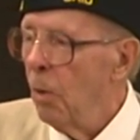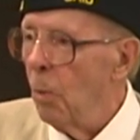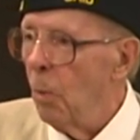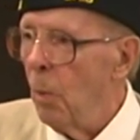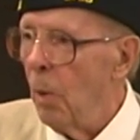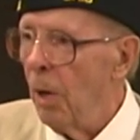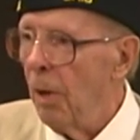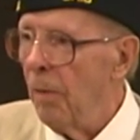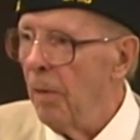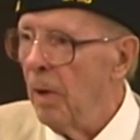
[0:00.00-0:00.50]

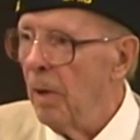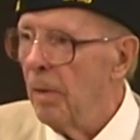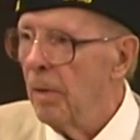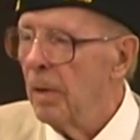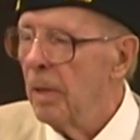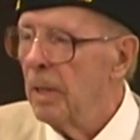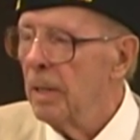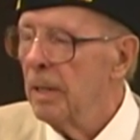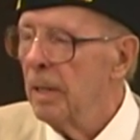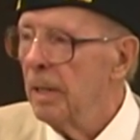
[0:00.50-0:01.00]
with
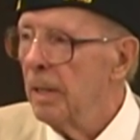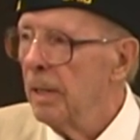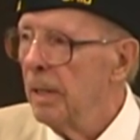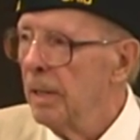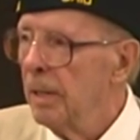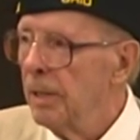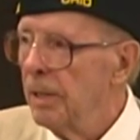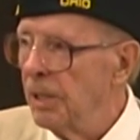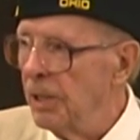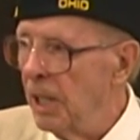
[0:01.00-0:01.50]

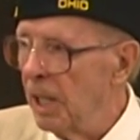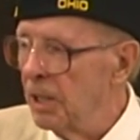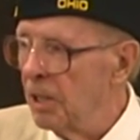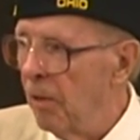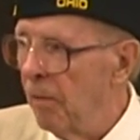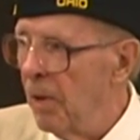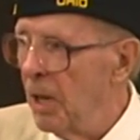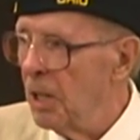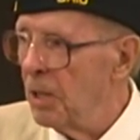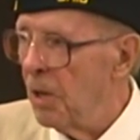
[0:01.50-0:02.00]
six
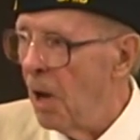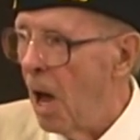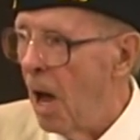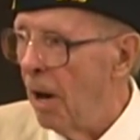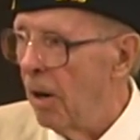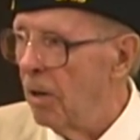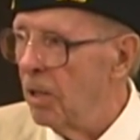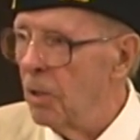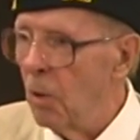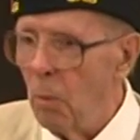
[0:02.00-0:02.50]
of his daughters,